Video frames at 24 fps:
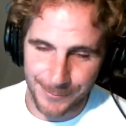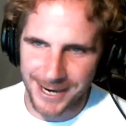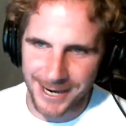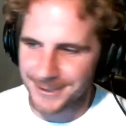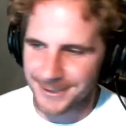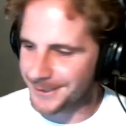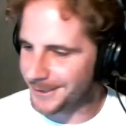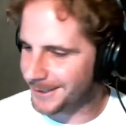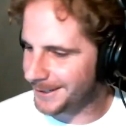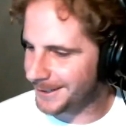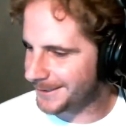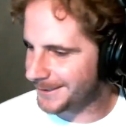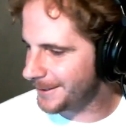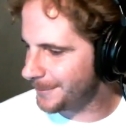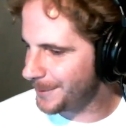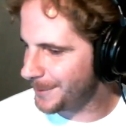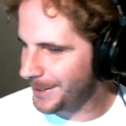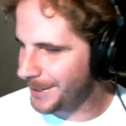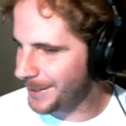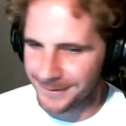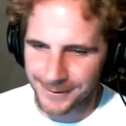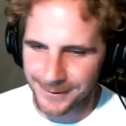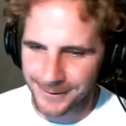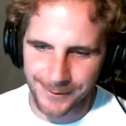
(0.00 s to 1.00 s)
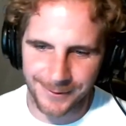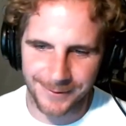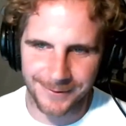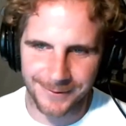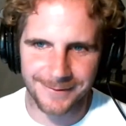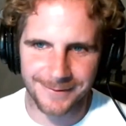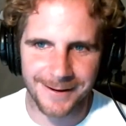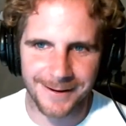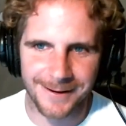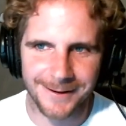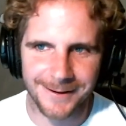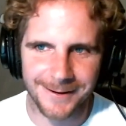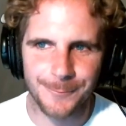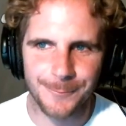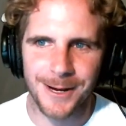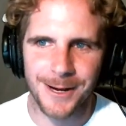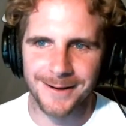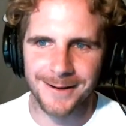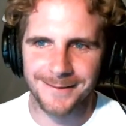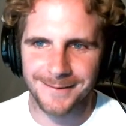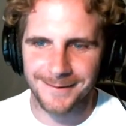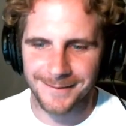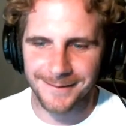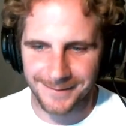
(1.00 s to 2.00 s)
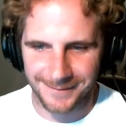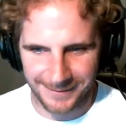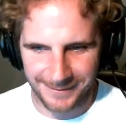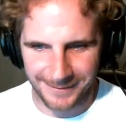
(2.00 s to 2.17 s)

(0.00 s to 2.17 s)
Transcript: actually is an amazing artist. I am not.